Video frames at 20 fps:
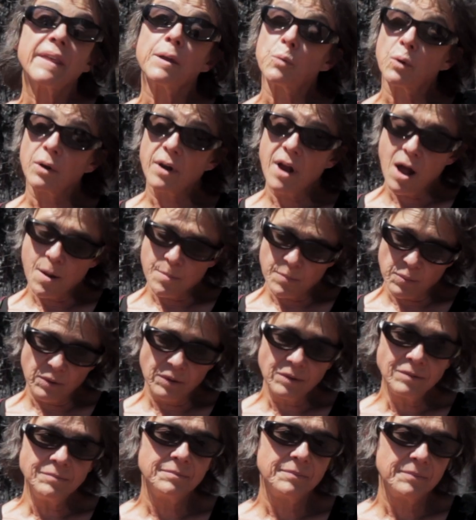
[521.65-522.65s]
they were
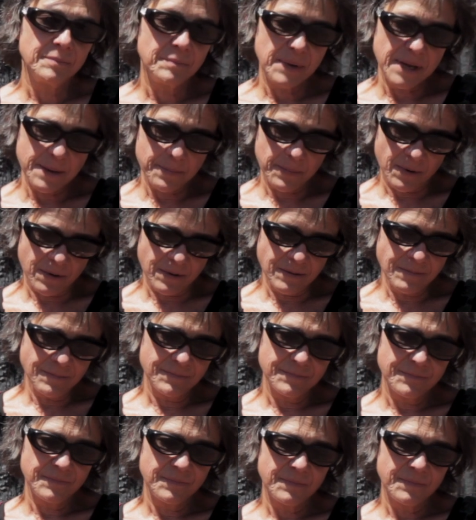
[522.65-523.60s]
humble people,